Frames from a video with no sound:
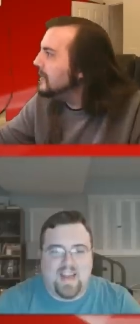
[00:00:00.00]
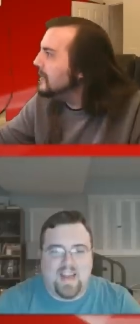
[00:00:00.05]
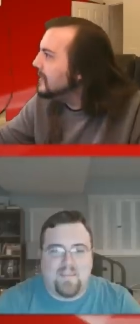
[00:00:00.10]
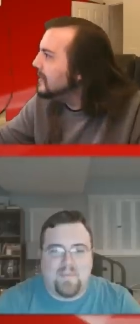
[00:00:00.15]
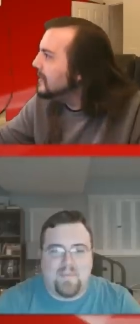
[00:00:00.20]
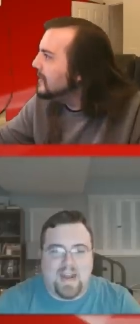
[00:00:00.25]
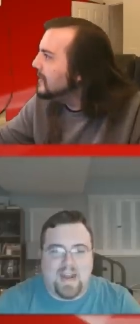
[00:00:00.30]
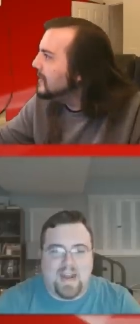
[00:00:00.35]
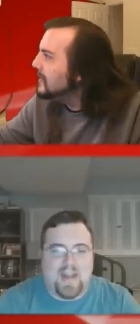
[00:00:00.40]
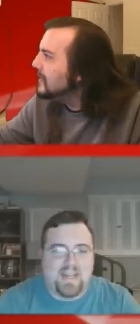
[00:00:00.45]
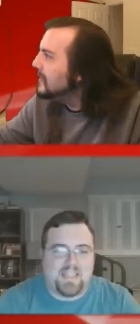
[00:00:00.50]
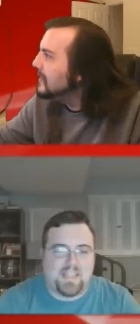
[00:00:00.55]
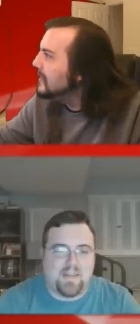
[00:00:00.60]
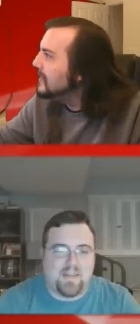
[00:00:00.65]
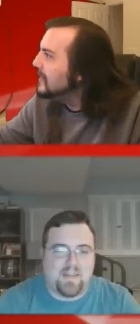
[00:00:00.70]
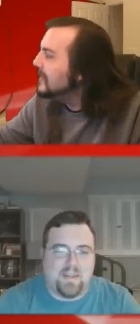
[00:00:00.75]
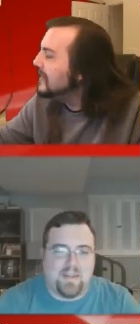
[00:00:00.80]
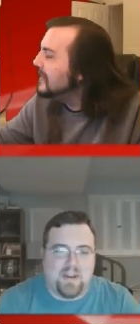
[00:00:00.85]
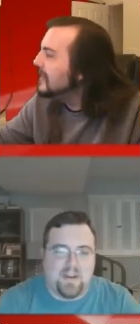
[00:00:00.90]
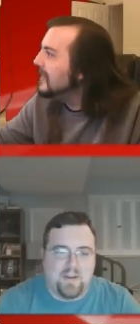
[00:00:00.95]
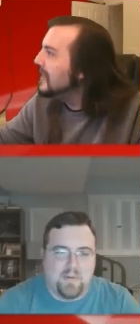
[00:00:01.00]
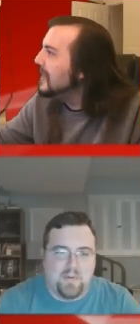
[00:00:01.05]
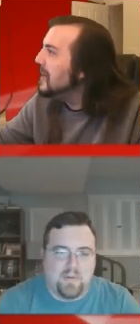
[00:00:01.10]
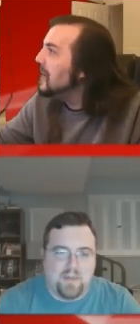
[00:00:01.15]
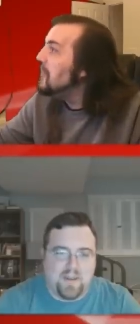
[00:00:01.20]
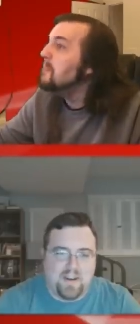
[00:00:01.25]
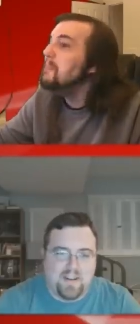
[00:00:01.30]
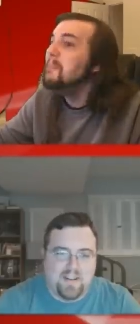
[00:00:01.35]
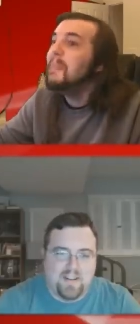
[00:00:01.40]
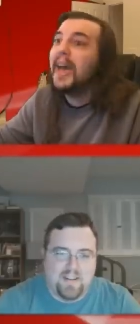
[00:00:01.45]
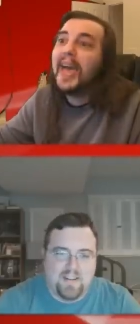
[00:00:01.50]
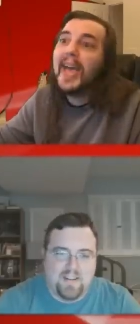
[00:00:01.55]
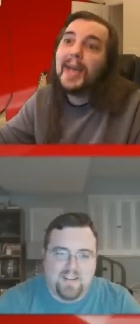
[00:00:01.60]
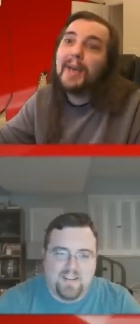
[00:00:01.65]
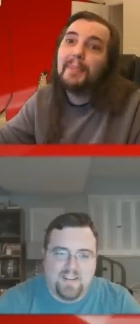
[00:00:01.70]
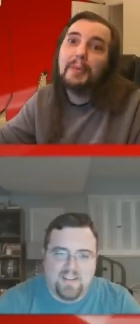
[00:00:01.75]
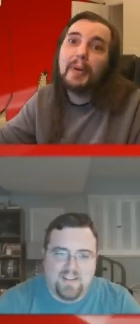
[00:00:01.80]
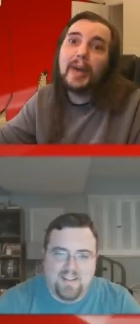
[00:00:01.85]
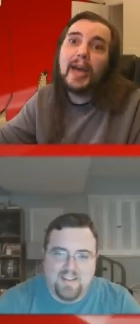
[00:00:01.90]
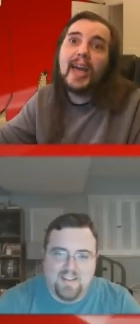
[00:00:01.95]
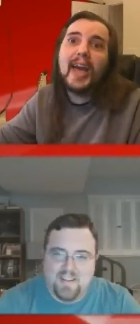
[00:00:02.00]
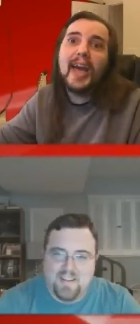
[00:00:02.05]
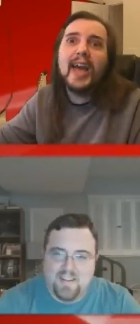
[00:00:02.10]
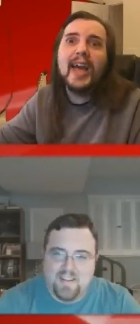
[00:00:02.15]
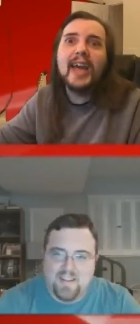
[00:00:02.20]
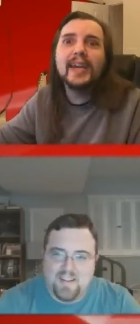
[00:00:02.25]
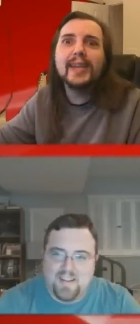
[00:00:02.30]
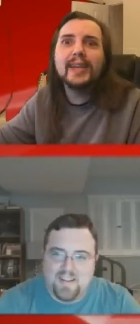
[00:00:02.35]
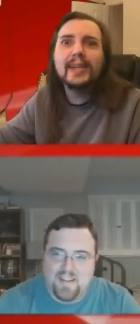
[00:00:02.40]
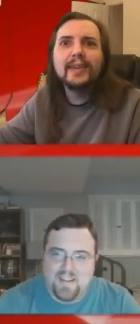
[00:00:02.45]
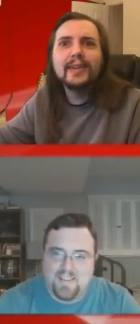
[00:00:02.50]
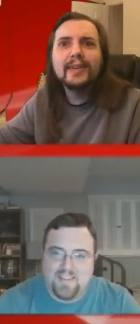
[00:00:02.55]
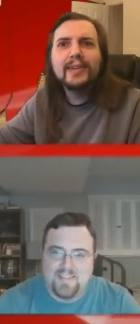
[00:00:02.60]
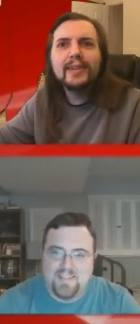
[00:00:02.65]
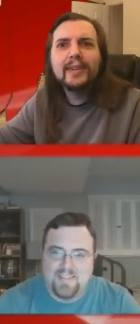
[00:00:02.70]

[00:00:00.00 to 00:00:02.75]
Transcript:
Speaker 1: That might have had something to do with it. Maybe!